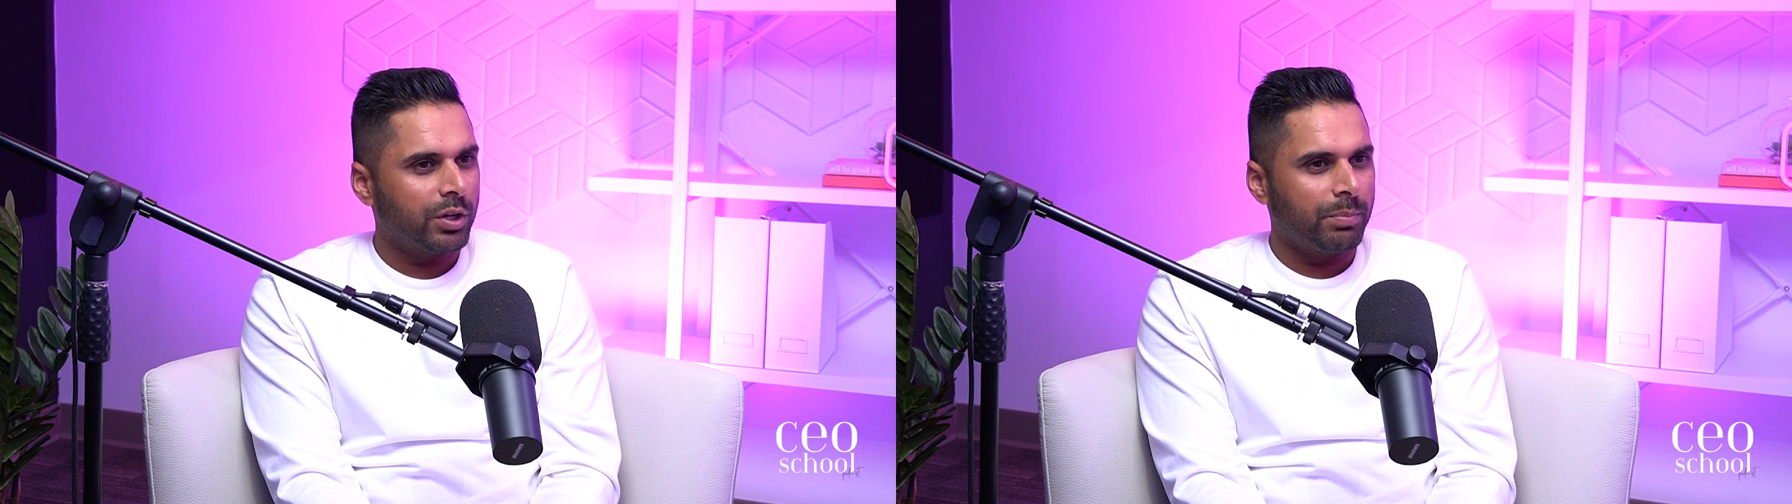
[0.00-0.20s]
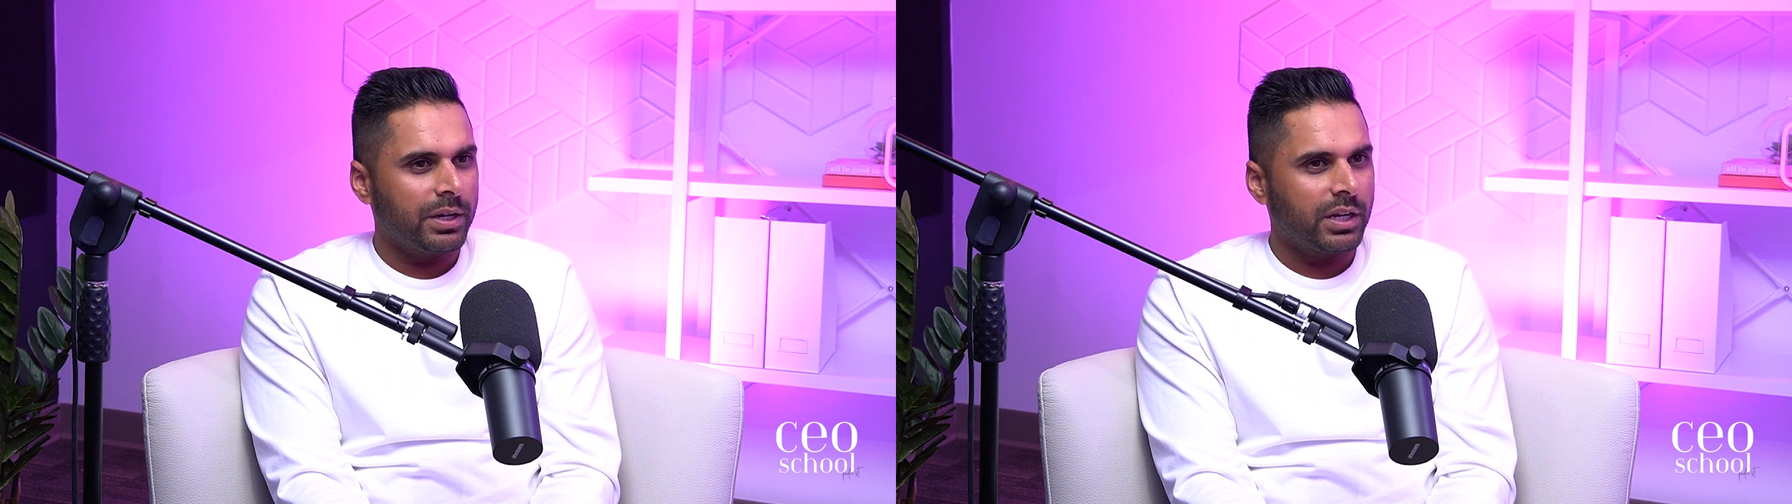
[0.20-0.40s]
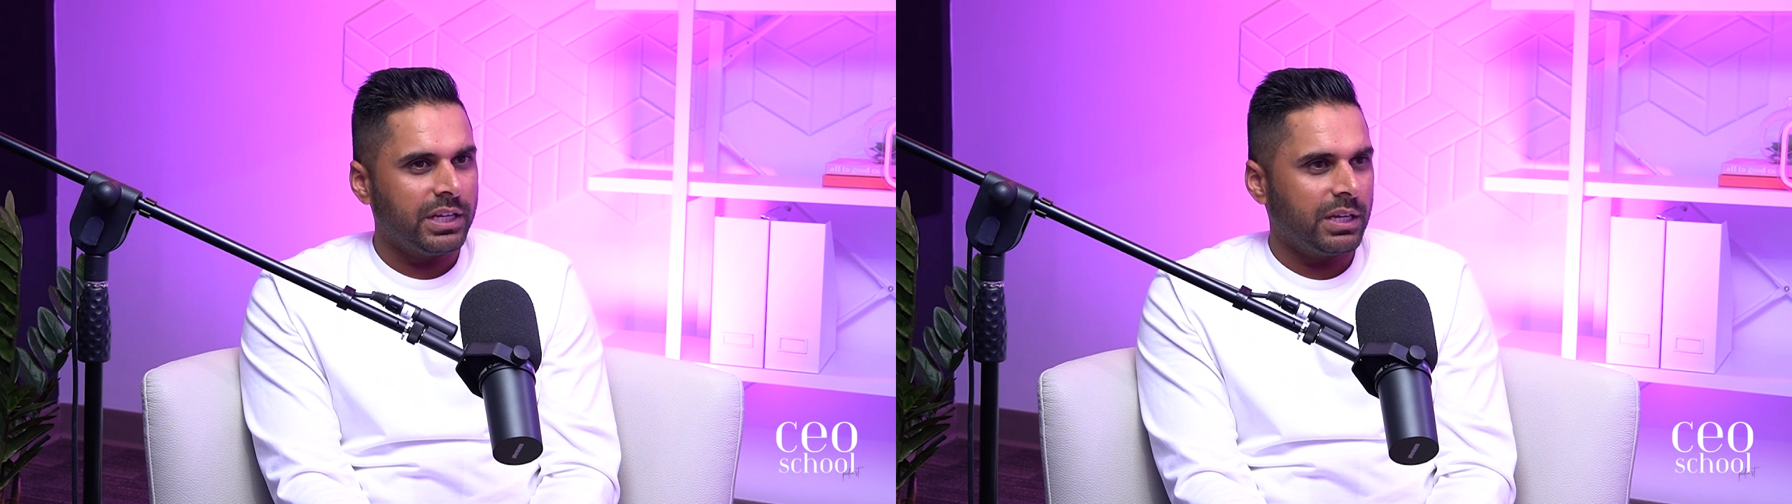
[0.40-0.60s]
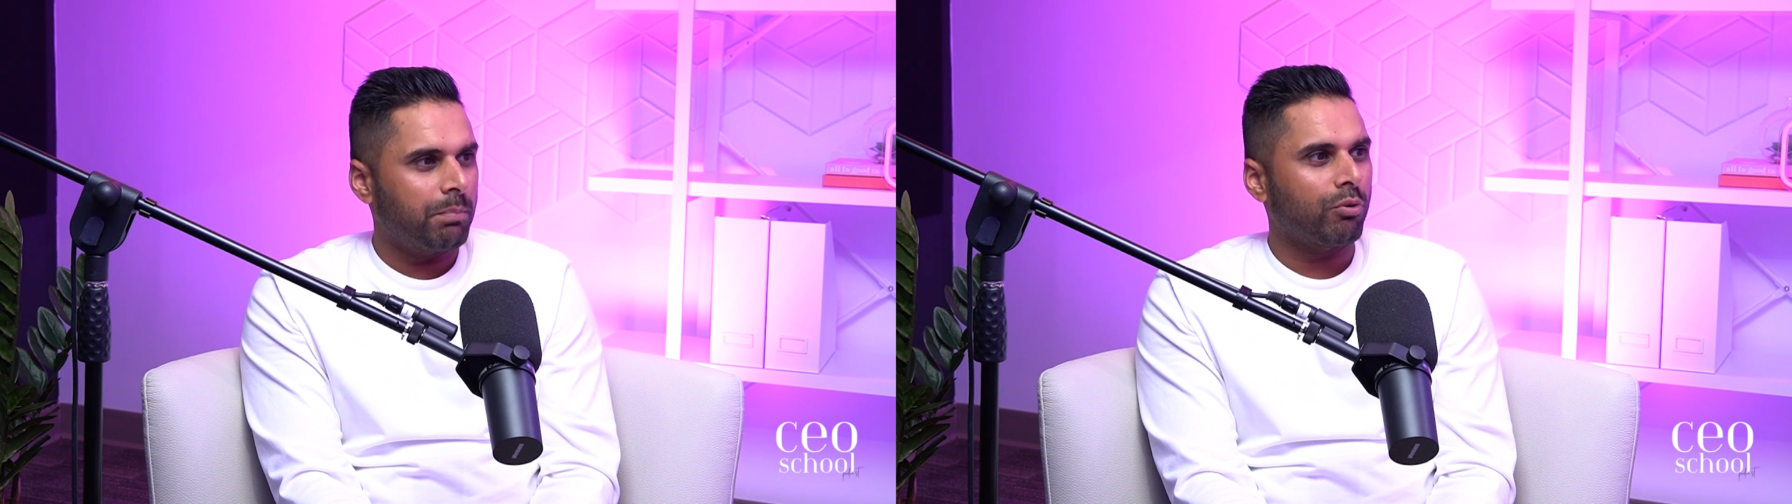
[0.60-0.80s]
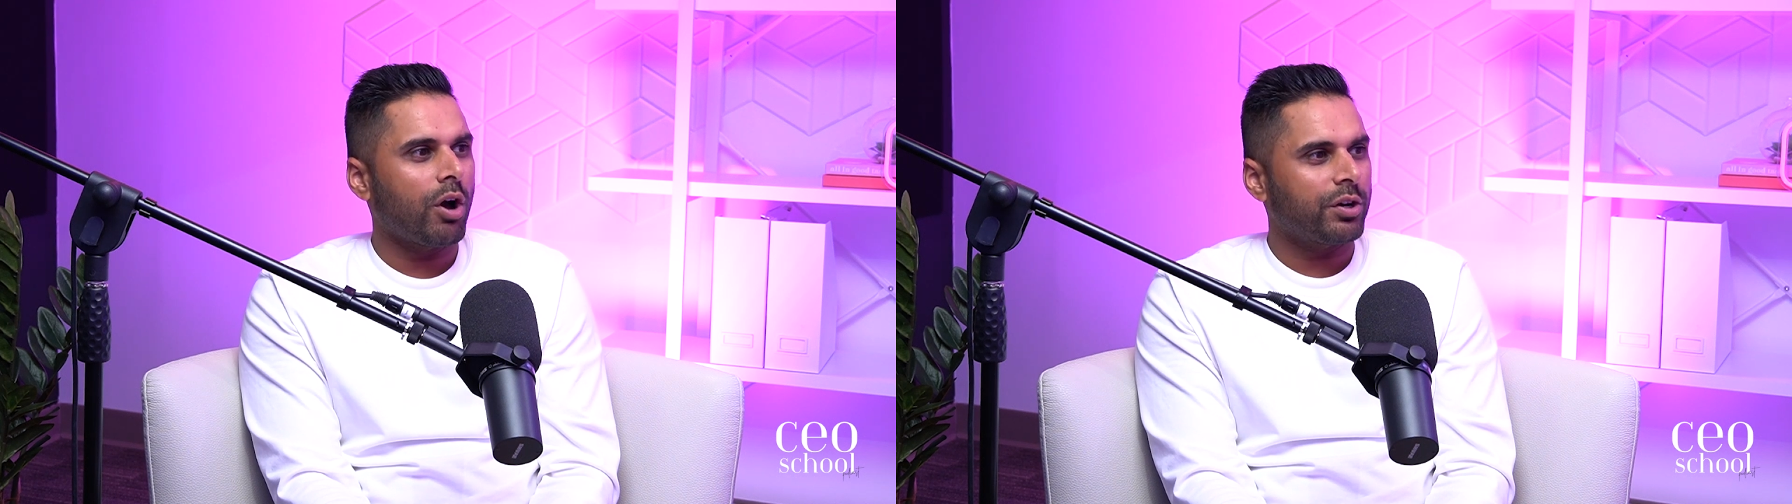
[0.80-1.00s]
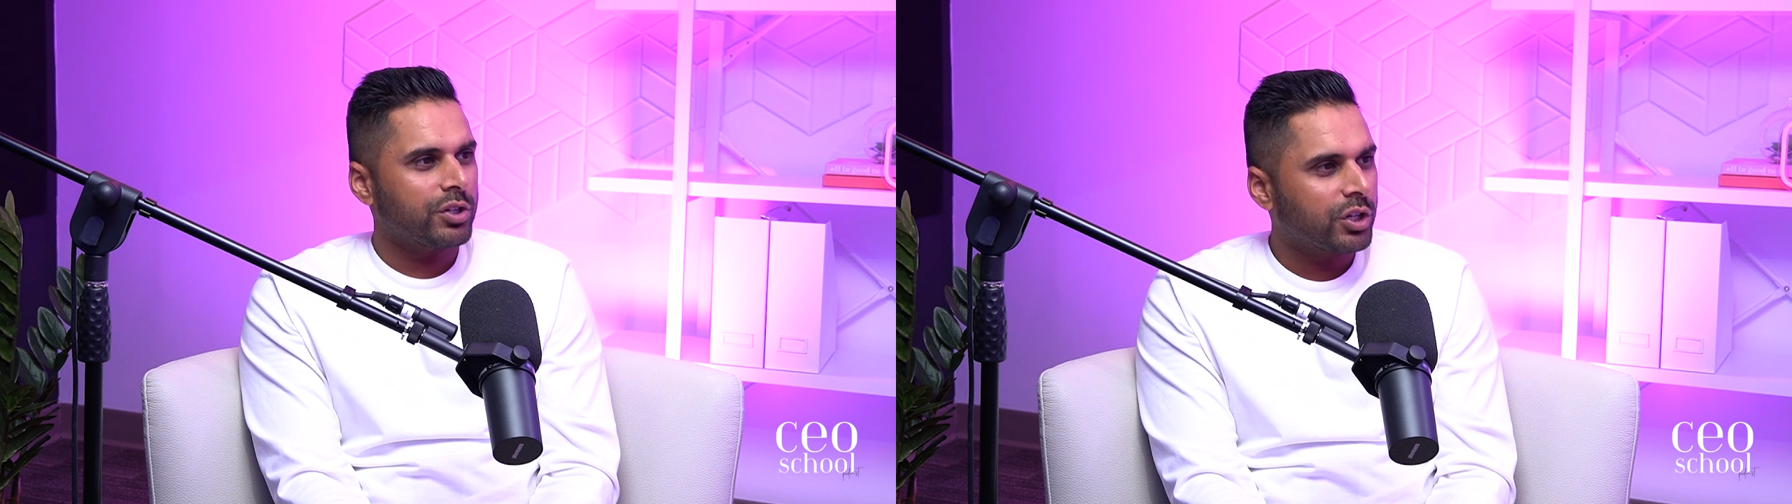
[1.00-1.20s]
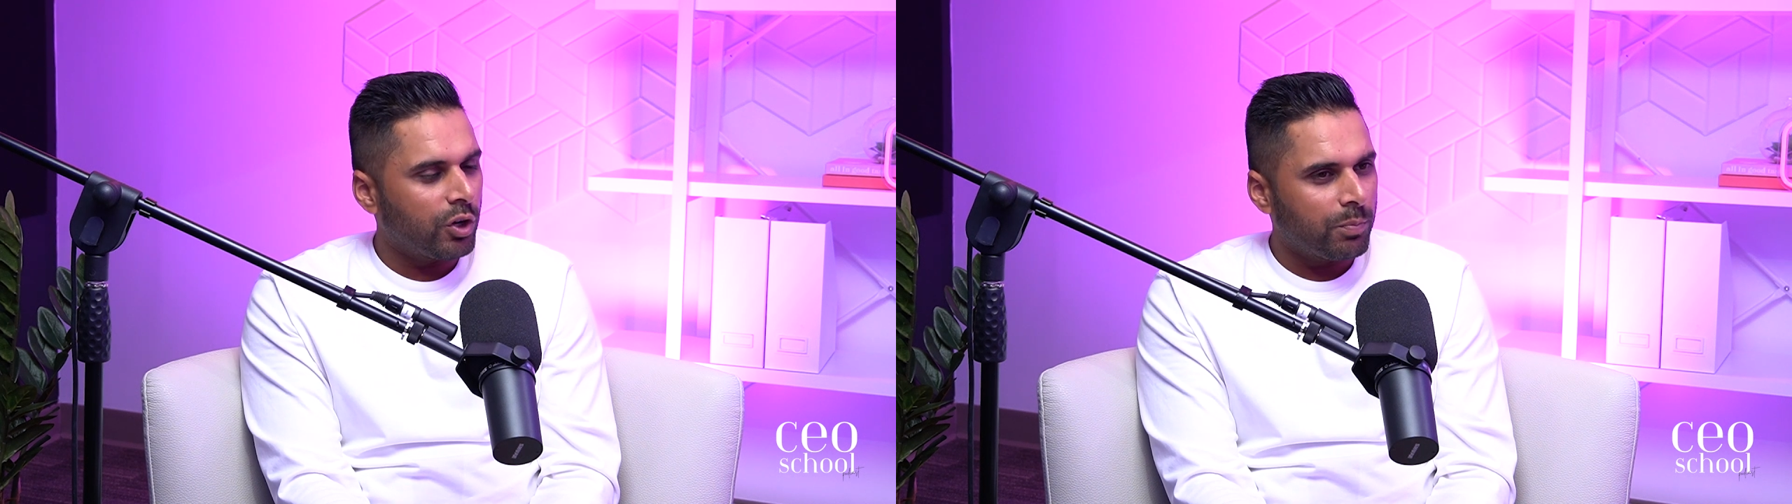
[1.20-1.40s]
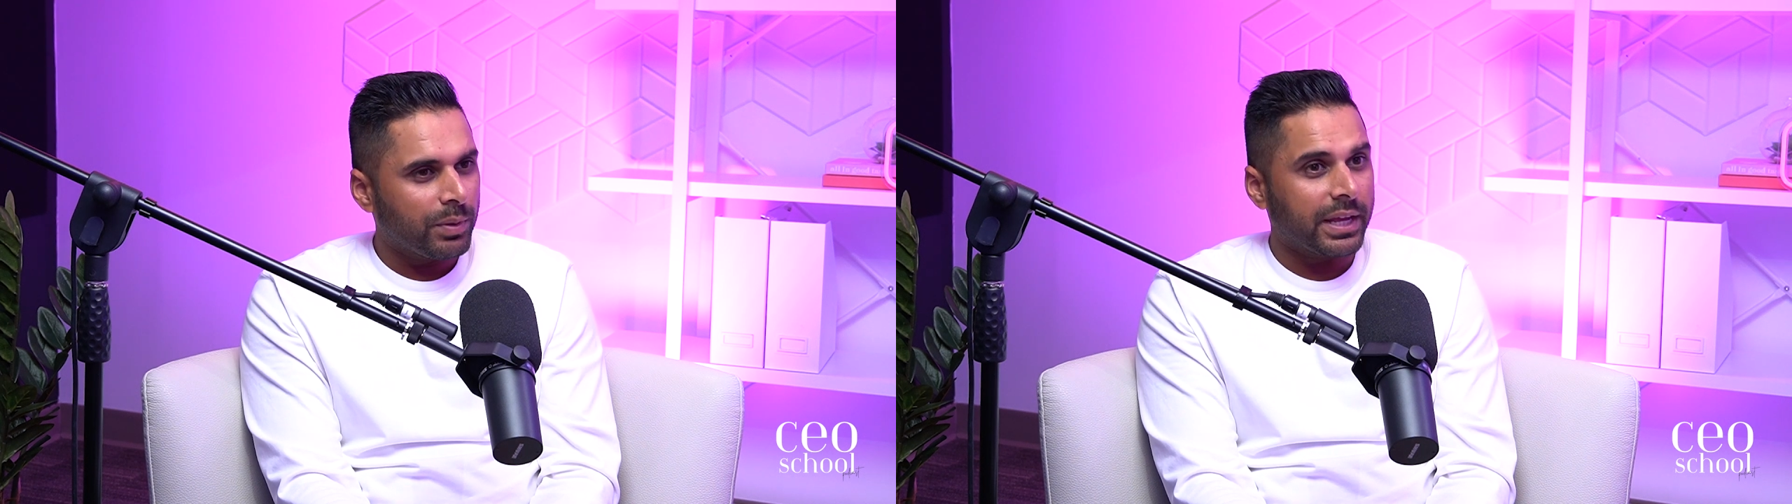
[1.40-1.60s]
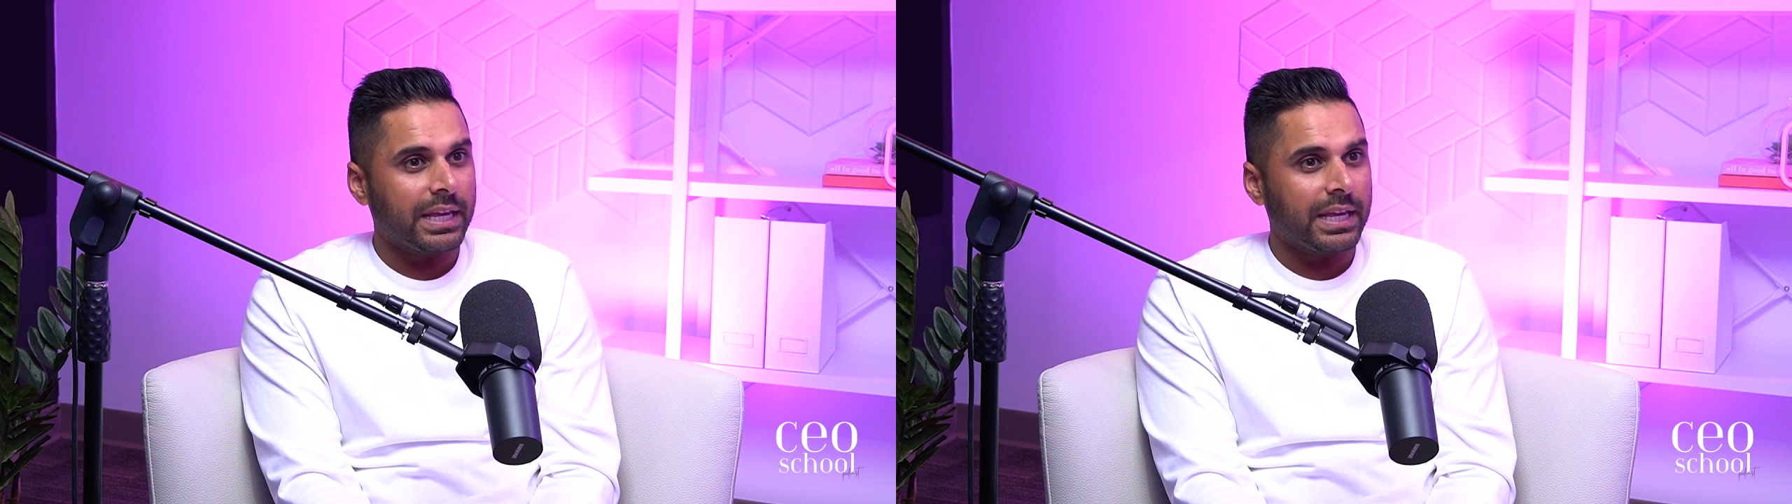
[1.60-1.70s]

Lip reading: but in a broader scope,